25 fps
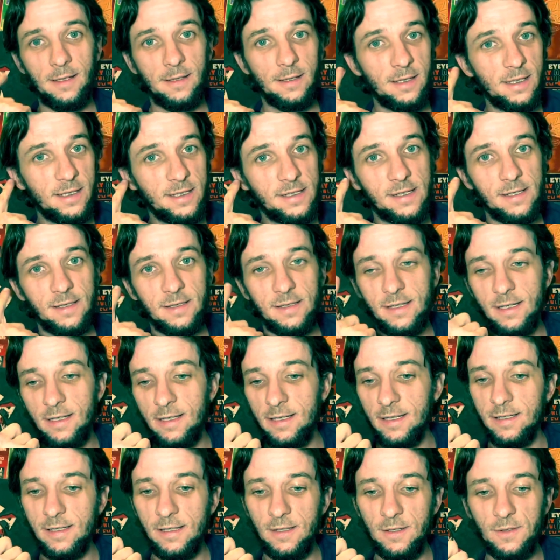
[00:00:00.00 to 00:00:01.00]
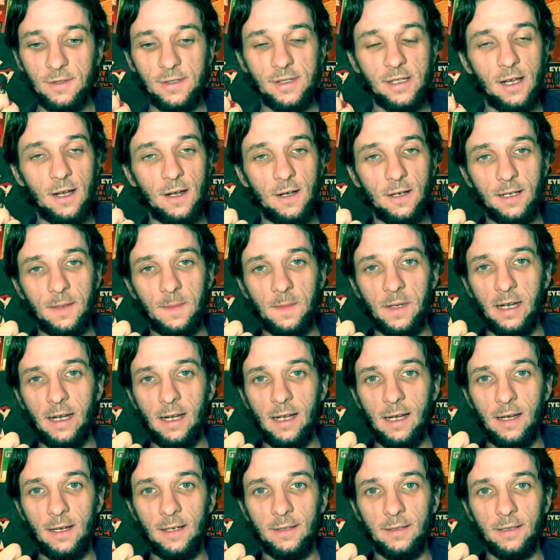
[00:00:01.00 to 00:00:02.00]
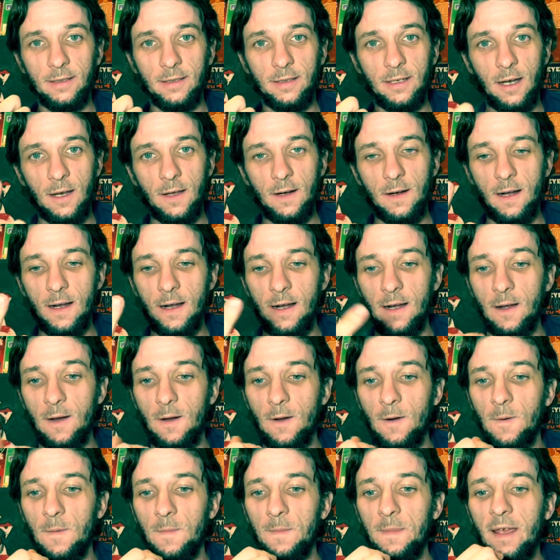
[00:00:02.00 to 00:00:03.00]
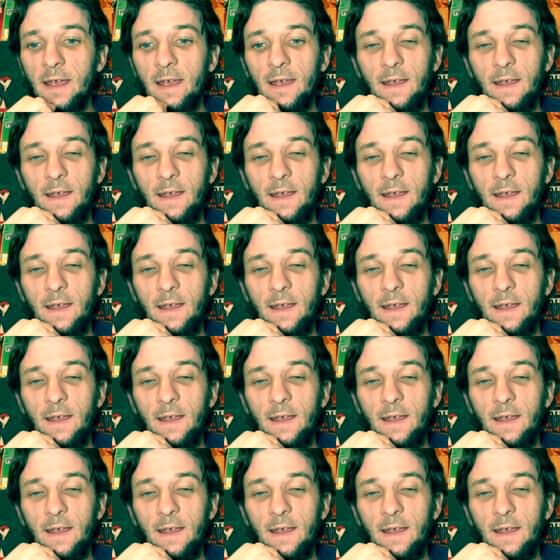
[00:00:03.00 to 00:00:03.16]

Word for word: Listen to this new song coming out called Our Home.